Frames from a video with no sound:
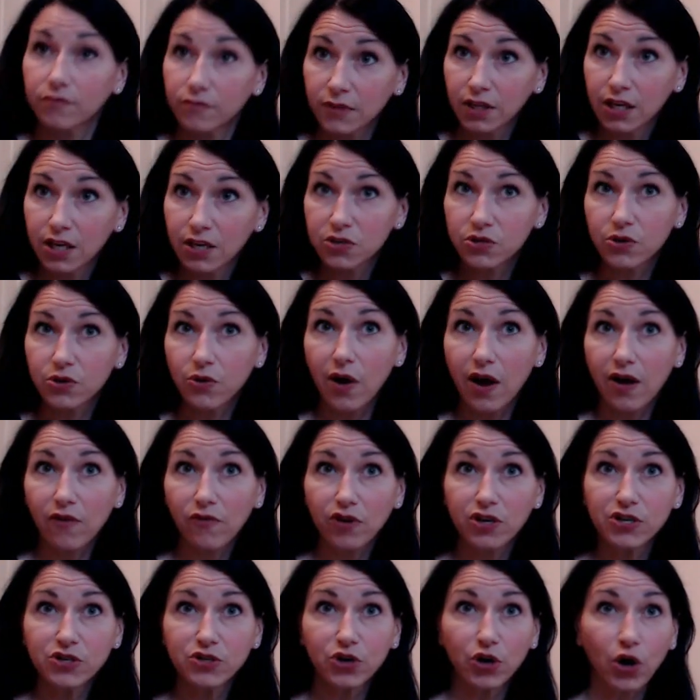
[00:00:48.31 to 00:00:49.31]
So
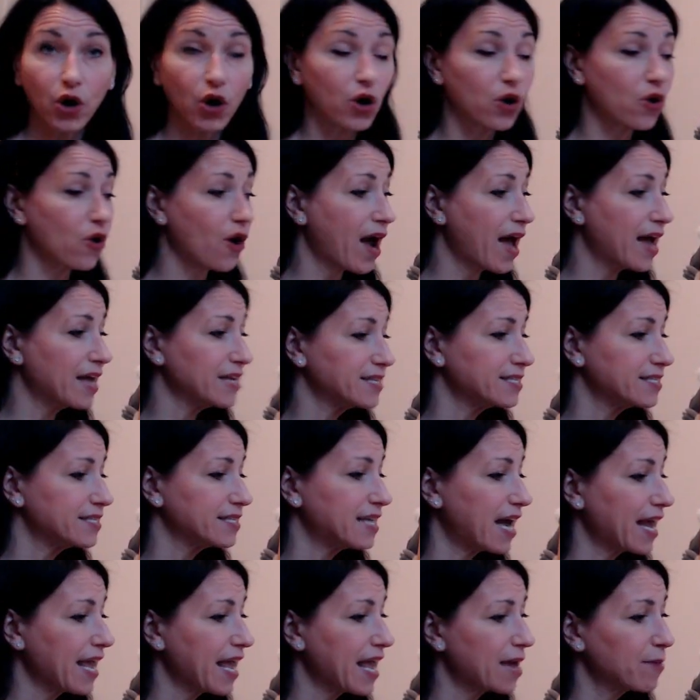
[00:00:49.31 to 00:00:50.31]
every circle has a
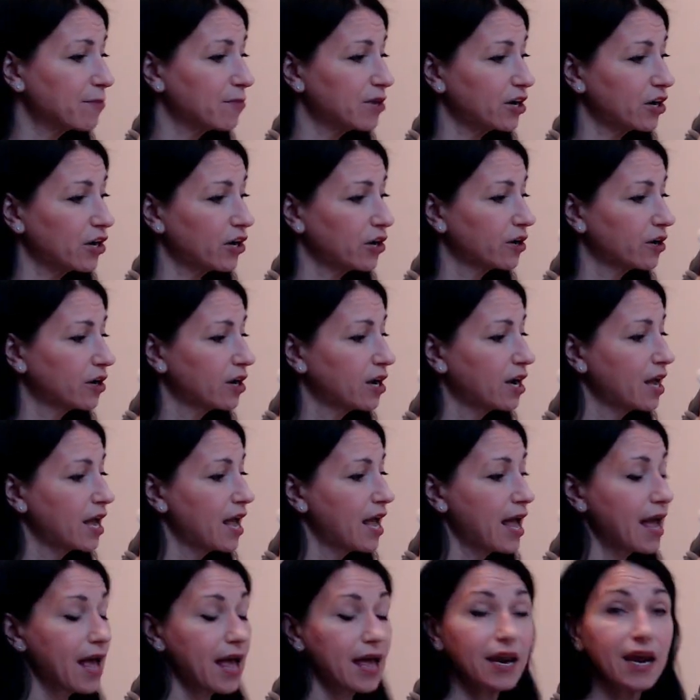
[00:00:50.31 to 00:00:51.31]
diameter.
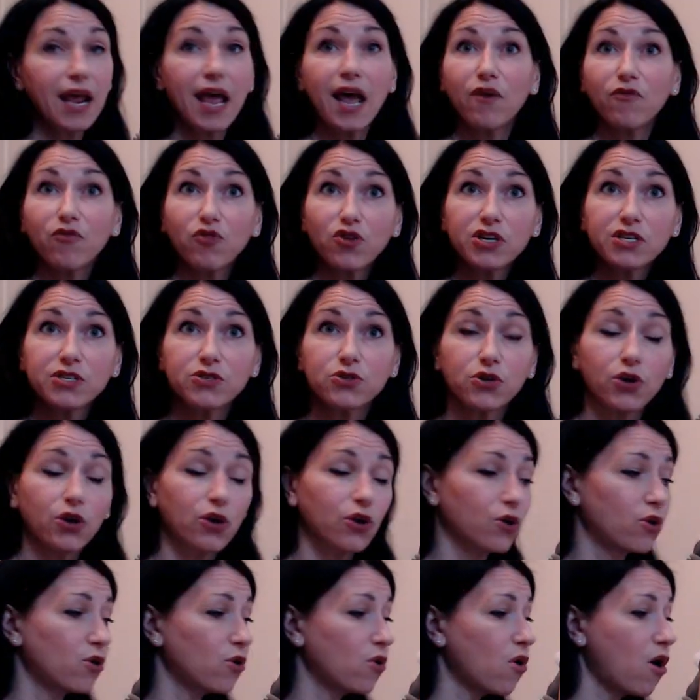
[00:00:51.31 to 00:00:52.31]
And every
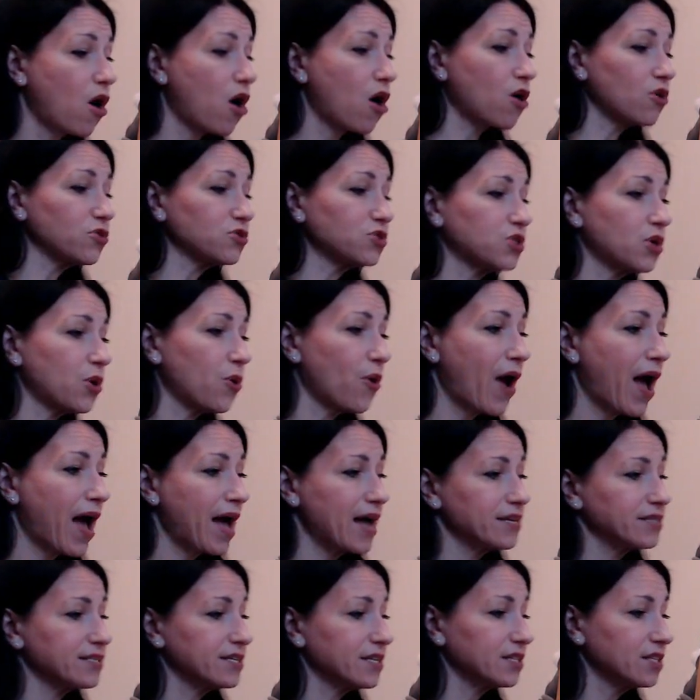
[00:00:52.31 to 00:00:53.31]
circle also
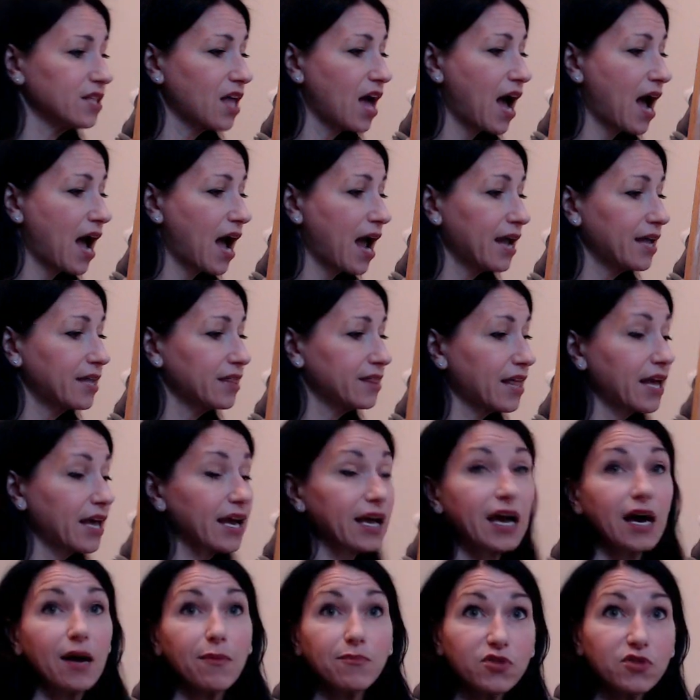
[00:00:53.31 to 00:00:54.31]
has a line that
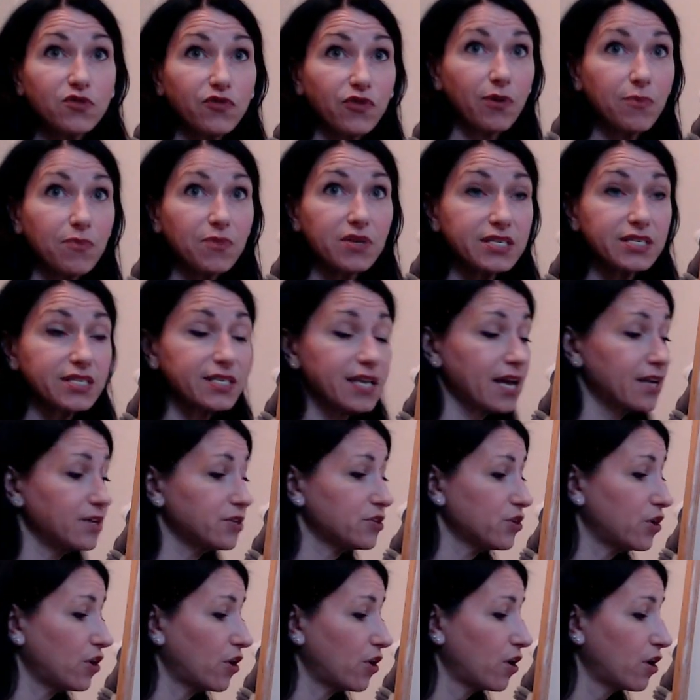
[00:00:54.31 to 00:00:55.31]
comes from the
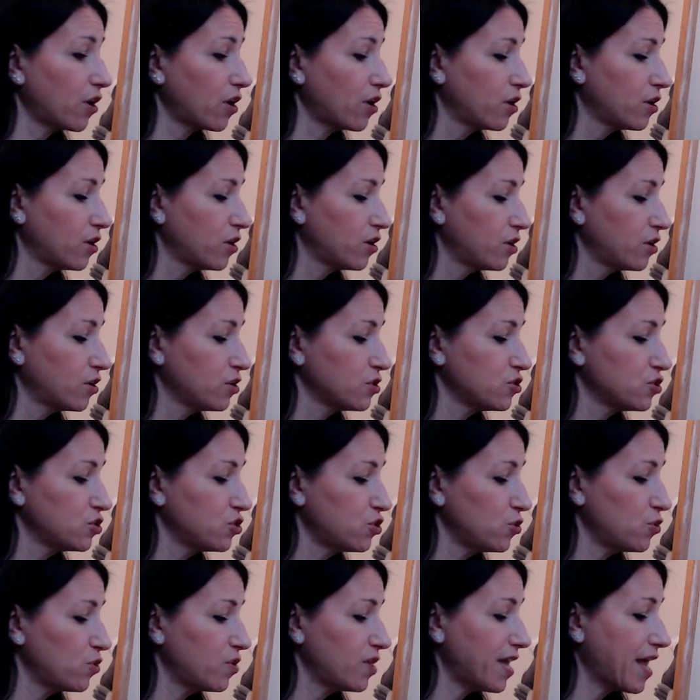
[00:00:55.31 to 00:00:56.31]
center
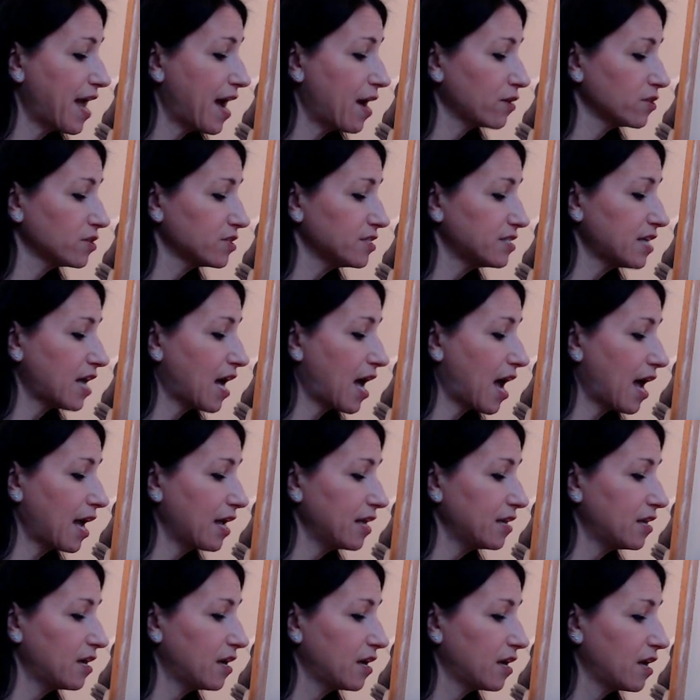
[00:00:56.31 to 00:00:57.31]
to the
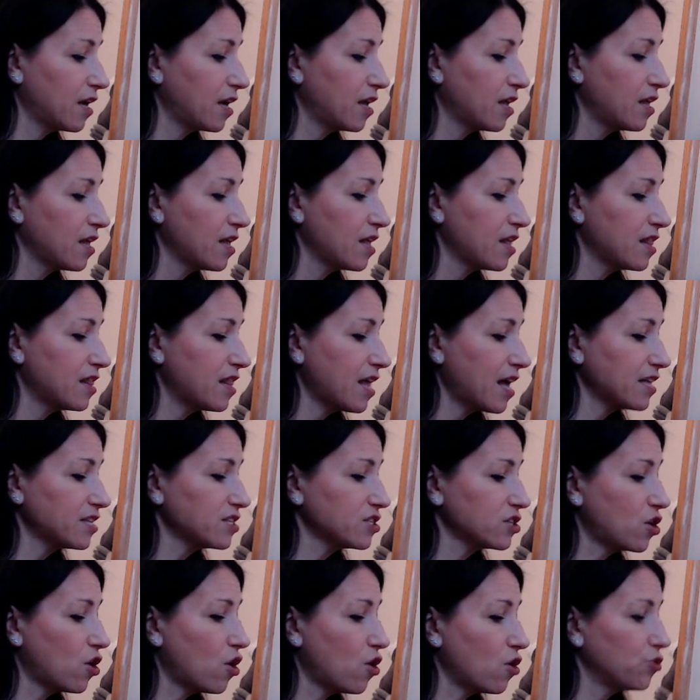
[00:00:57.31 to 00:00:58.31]
outside. That's
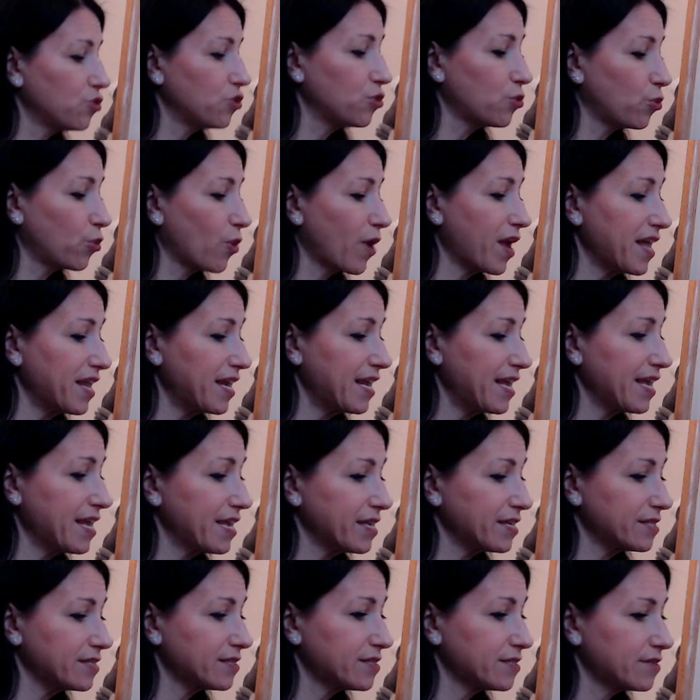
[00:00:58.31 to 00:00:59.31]
called the
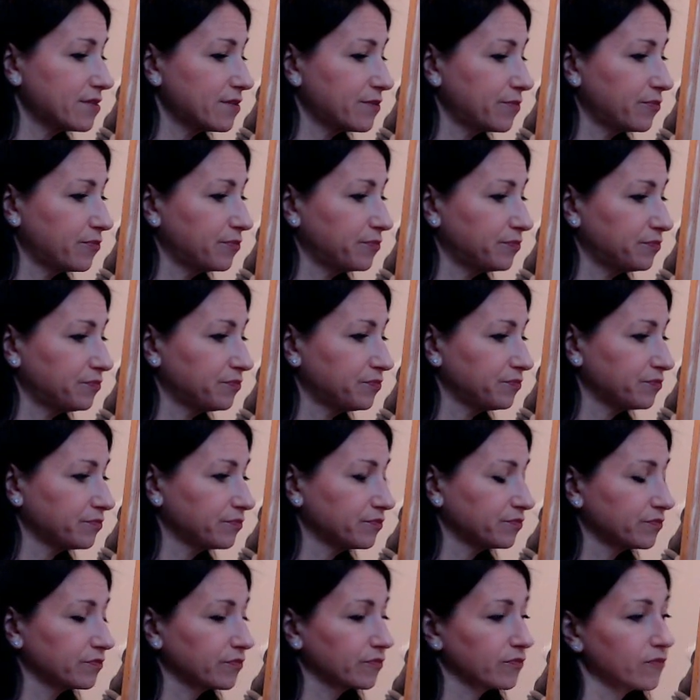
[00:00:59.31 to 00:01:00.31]
radius.
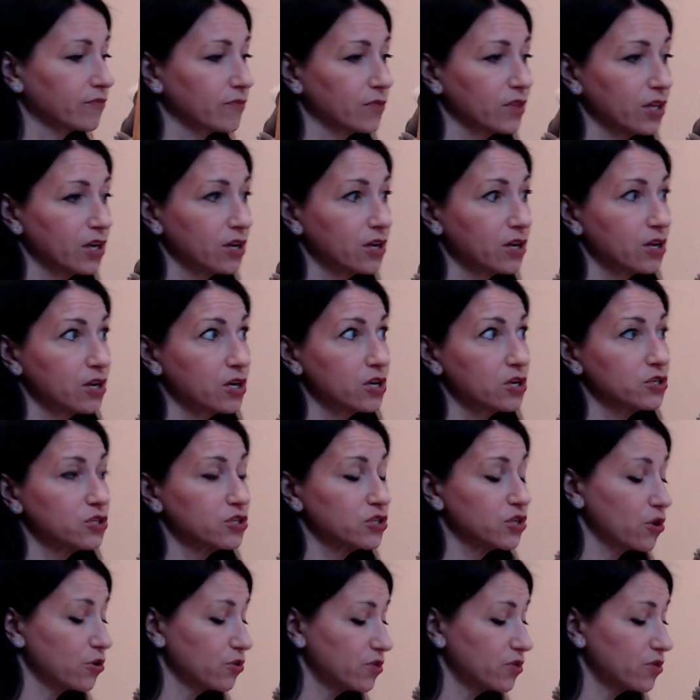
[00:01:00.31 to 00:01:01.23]
So the